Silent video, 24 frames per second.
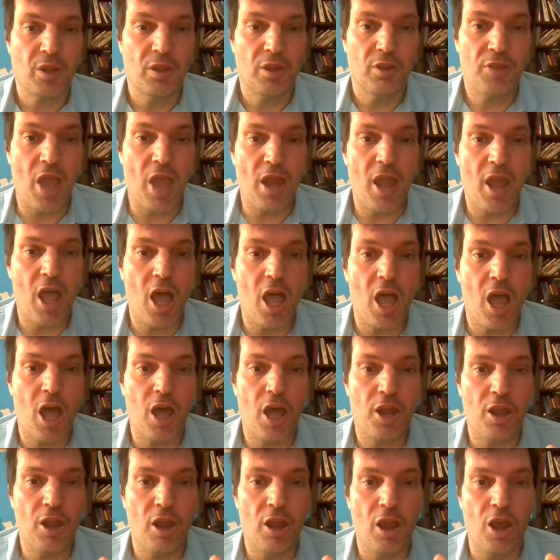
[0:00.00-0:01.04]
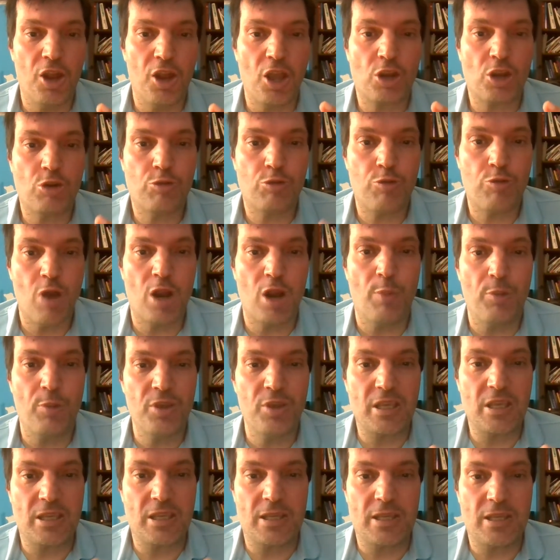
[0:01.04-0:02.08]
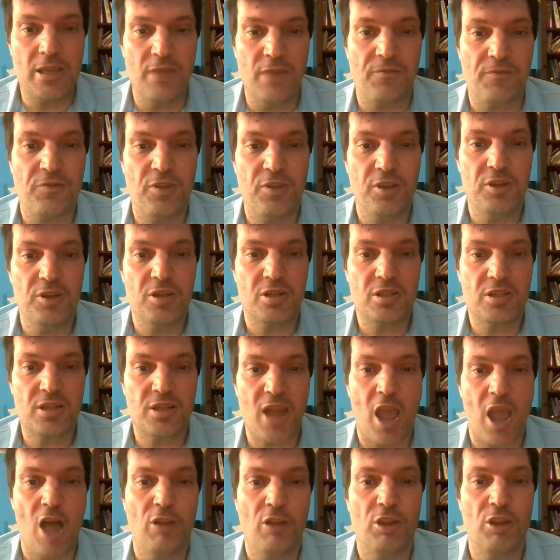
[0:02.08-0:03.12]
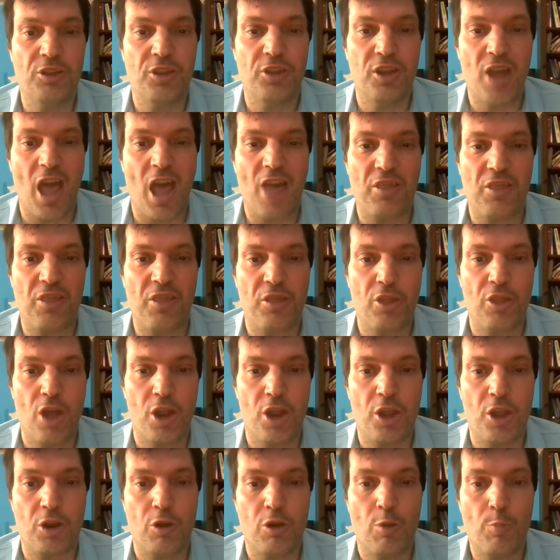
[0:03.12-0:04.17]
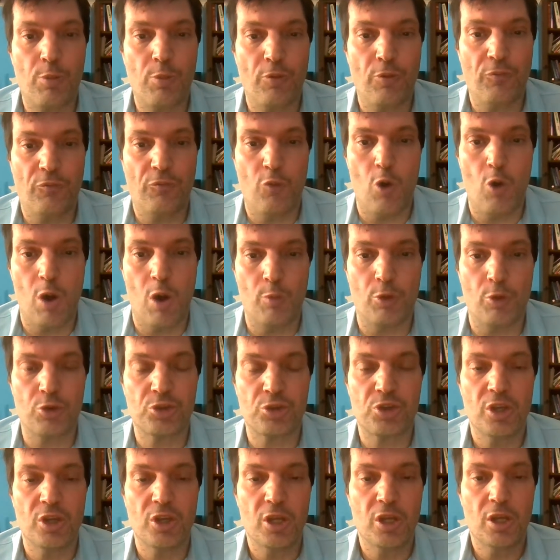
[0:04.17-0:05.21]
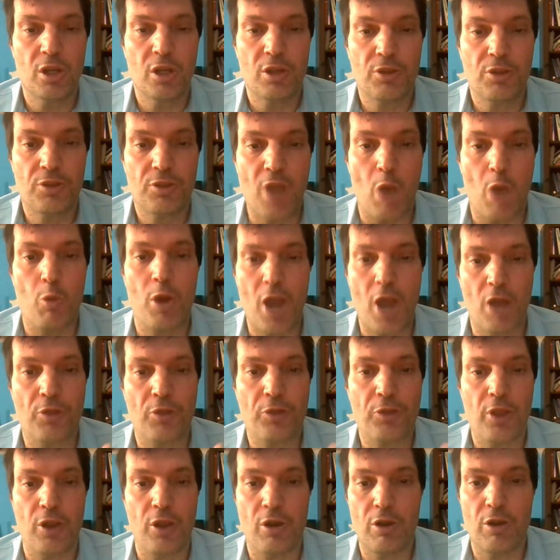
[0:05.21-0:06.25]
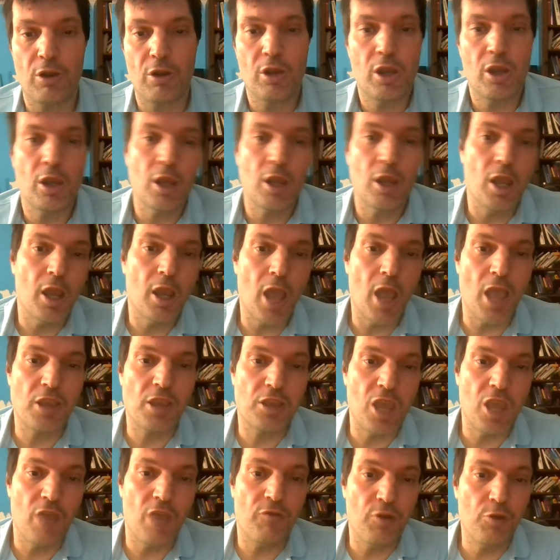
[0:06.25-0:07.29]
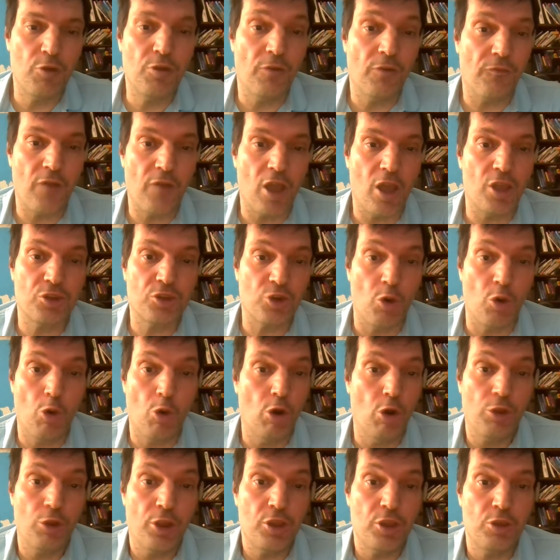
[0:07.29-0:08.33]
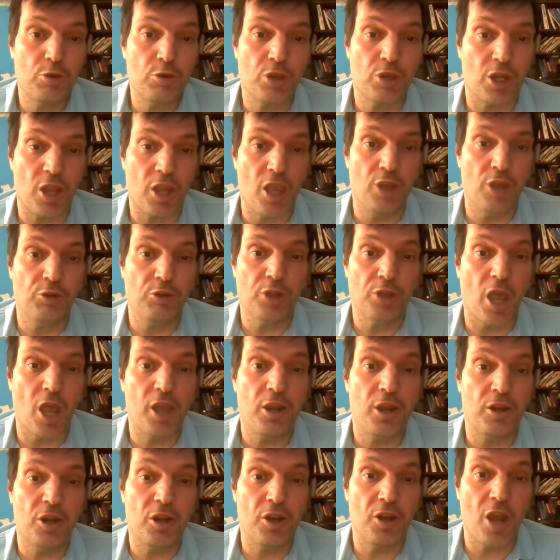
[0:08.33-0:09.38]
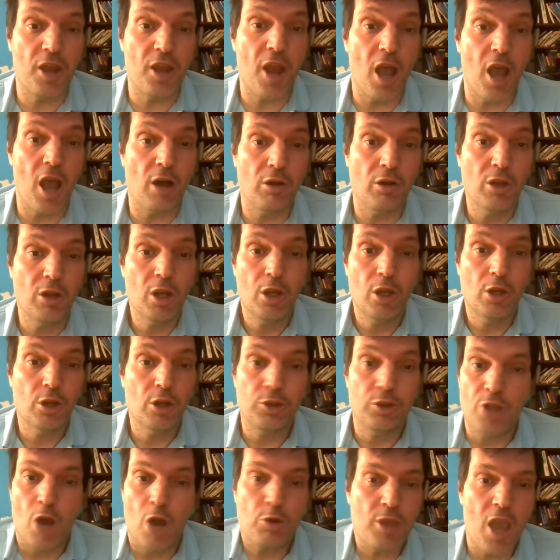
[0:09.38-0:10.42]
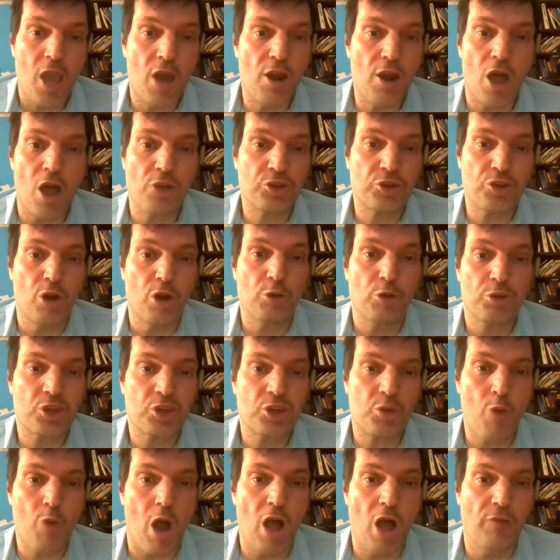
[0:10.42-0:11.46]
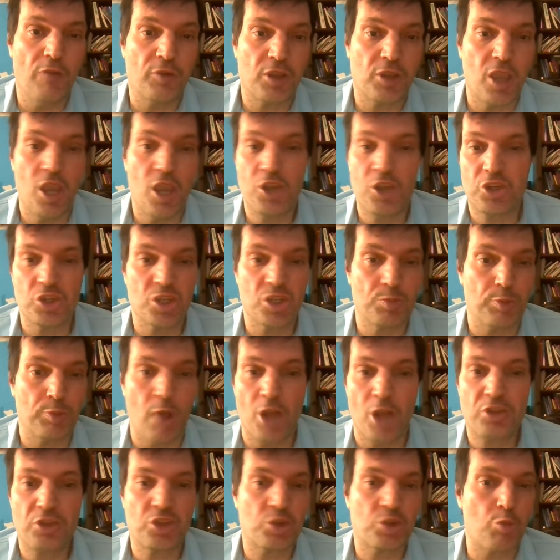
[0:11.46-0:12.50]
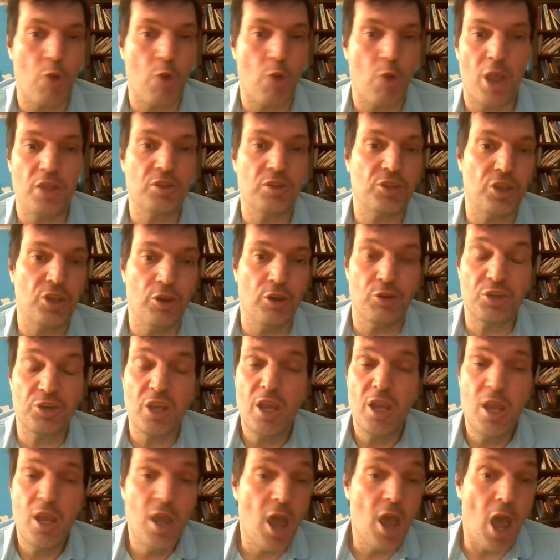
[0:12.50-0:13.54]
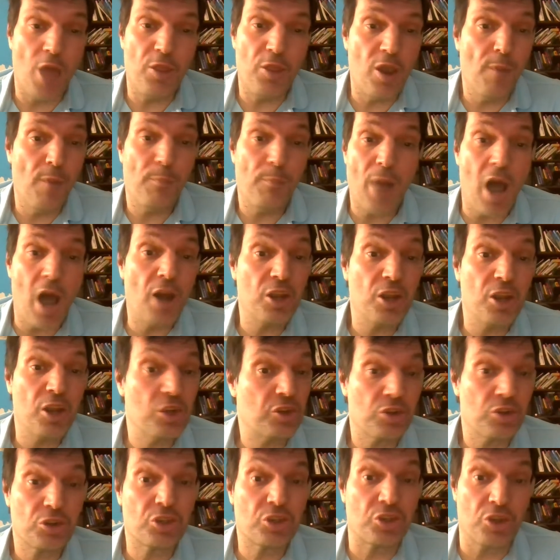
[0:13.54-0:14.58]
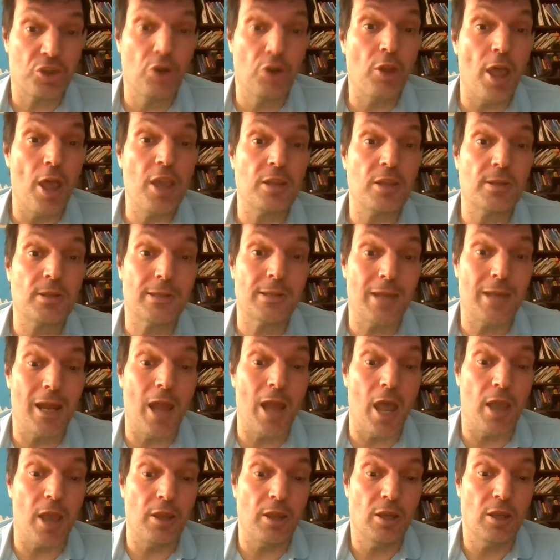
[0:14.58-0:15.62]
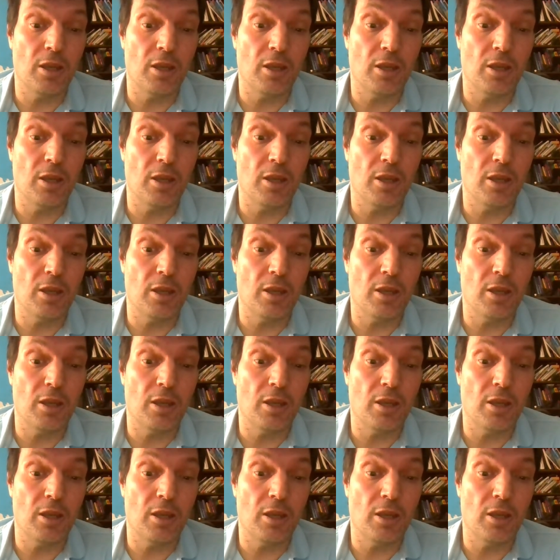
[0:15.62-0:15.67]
that had an incredibly gifted, talented, athletic performers that went out there and gave you, the fans, all that you can handle night in and night out. No countouts, no disqualifications, blood, sweat, and tears, and their bodies still ache to today.